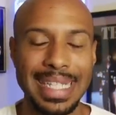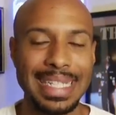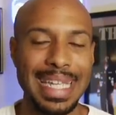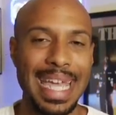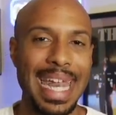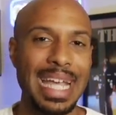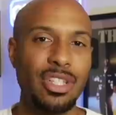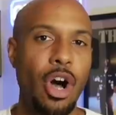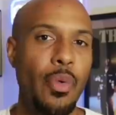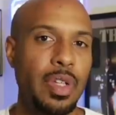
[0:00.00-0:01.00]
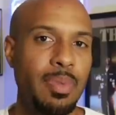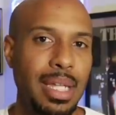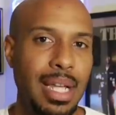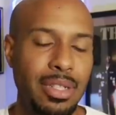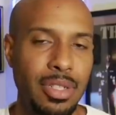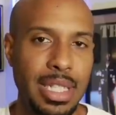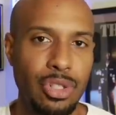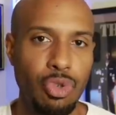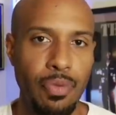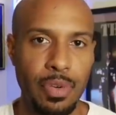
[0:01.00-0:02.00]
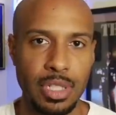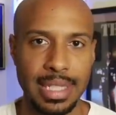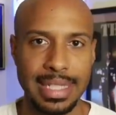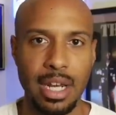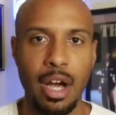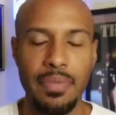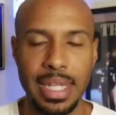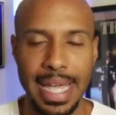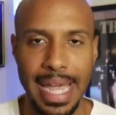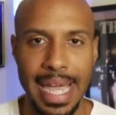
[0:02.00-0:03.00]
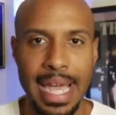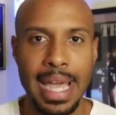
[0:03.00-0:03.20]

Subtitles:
Thanks again, as always, making Locked On Saints your first listen of the day.